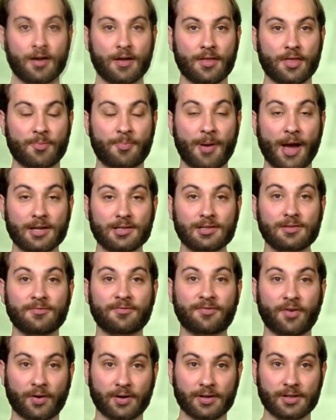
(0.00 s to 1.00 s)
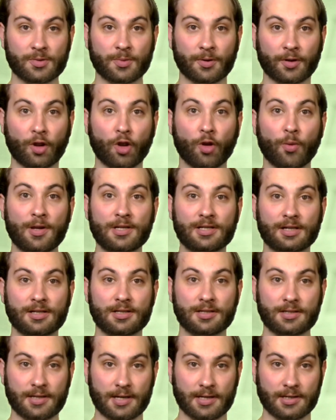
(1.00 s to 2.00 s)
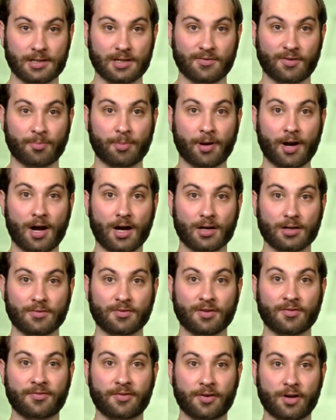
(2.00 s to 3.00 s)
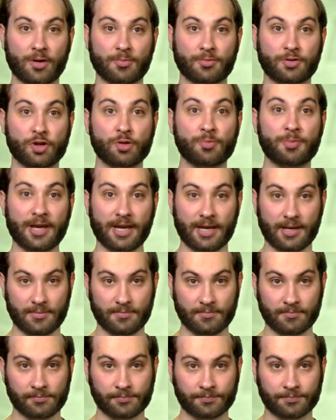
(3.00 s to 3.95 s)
The passive voice will always consist of a part of the verb to be.